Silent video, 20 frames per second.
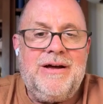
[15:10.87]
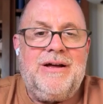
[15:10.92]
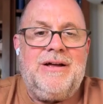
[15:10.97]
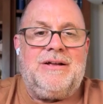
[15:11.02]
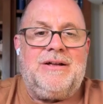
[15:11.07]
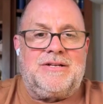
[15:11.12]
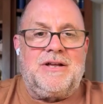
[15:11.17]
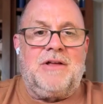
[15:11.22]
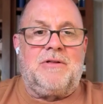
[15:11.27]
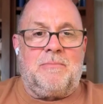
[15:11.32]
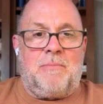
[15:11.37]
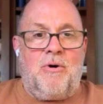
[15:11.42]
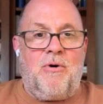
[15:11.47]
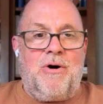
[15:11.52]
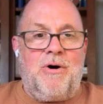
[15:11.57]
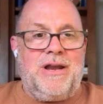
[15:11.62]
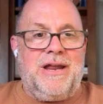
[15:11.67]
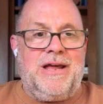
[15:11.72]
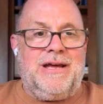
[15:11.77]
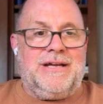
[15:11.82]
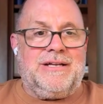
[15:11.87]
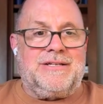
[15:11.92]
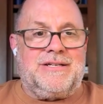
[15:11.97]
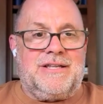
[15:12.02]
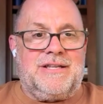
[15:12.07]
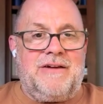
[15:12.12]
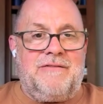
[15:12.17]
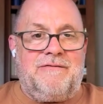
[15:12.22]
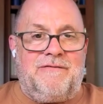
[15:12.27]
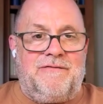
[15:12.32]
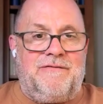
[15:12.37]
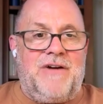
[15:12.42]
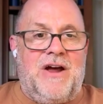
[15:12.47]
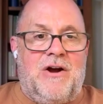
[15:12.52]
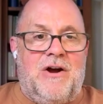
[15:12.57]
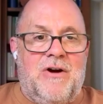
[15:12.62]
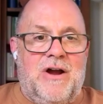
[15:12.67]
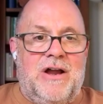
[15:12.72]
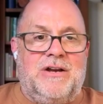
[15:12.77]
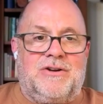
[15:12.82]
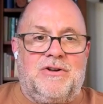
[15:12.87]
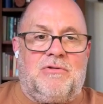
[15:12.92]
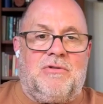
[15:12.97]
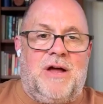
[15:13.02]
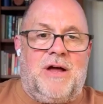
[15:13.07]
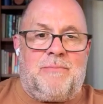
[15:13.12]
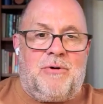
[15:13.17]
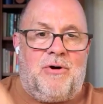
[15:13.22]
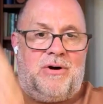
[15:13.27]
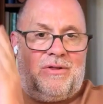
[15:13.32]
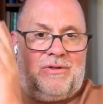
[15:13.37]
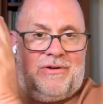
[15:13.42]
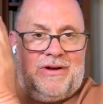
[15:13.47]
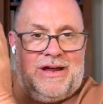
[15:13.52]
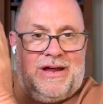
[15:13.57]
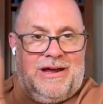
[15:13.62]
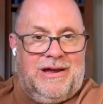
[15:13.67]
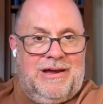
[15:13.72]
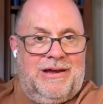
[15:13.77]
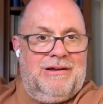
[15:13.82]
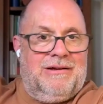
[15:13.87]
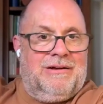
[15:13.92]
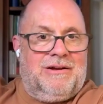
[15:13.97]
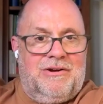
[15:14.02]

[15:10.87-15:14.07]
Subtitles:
So the point is they very deliberately